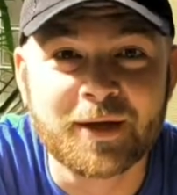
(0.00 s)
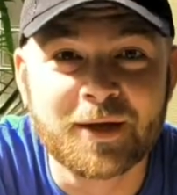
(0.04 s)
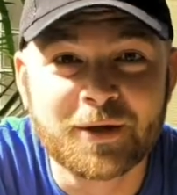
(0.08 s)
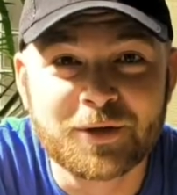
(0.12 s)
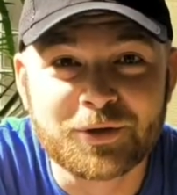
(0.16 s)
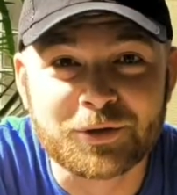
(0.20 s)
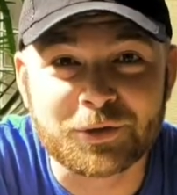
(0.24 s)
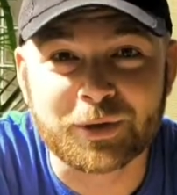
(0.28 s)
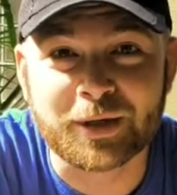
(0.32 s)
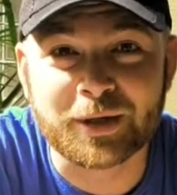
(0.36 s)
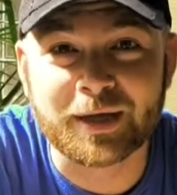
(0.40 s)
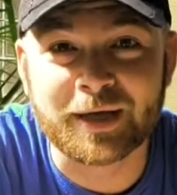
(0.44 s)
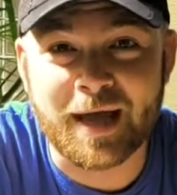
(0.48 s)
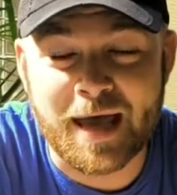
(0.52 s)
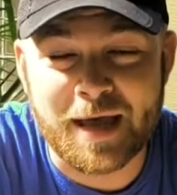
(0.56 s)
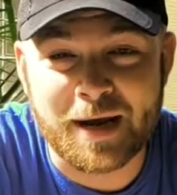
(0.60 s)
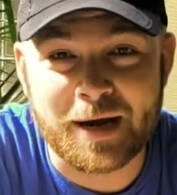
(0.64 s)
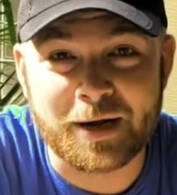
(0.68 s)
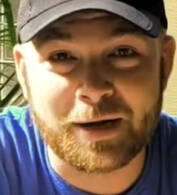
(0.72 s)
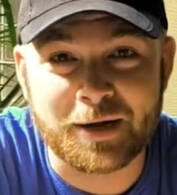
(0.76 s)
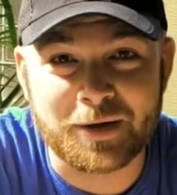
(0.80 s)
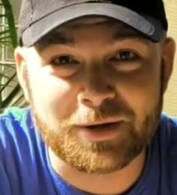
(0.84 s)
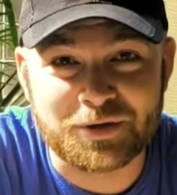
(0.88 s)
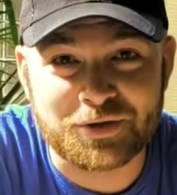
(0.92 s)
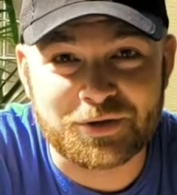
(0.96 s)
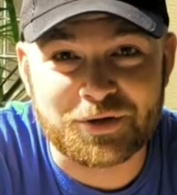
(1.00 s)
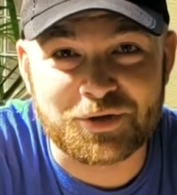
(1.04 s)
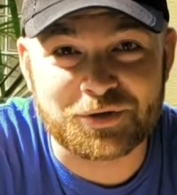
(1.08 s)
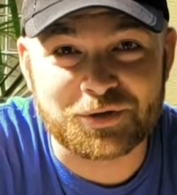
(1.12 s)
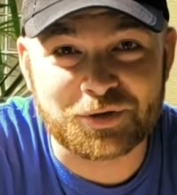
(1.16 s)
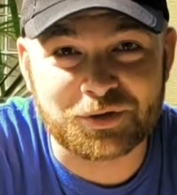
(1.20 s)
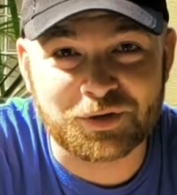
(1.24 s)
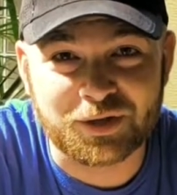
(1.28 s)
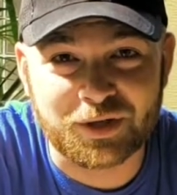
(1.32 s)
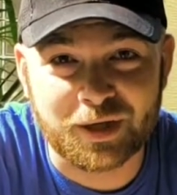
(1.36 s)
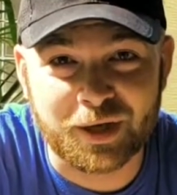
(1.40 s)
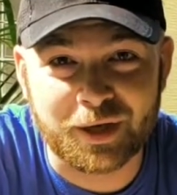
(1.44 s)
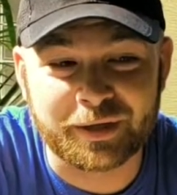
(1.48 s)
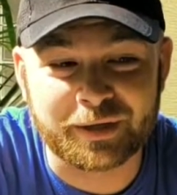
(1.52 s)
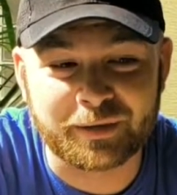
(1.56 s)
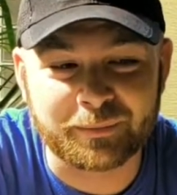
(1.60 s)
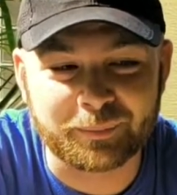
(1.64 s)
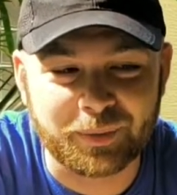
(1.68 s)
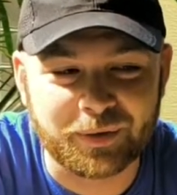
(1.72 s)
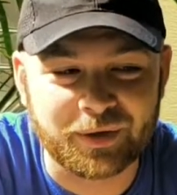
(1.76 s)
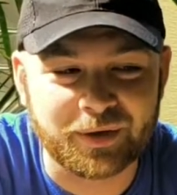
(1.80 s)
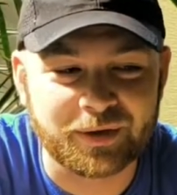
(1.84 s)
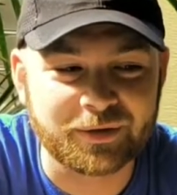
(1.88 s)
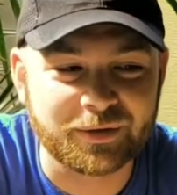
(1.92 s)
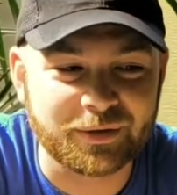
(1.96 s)
So I edited it just to the cutting
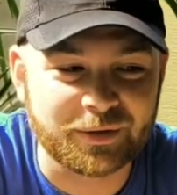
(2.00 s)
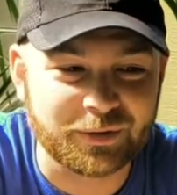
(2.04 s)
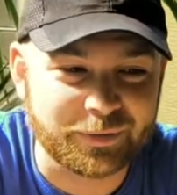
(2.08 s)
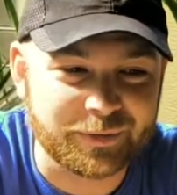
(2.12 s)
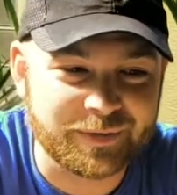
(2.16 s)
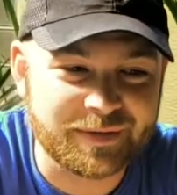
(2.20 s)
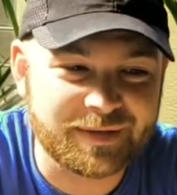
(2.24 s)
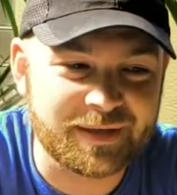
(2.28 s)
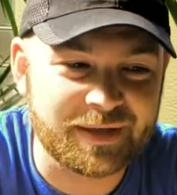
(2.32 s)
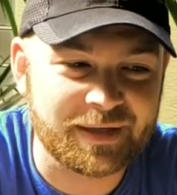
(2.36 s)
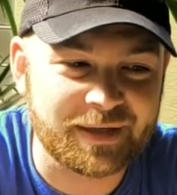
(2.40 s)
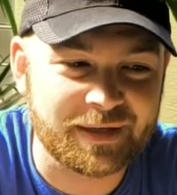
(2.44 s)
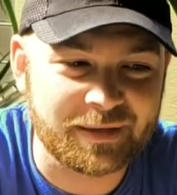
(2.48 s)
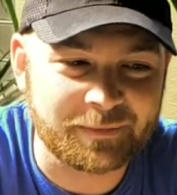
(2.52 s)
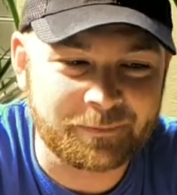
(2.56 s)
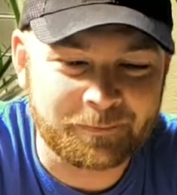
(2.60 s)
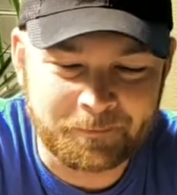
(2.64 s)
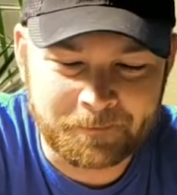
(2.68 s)
part. You'll see it.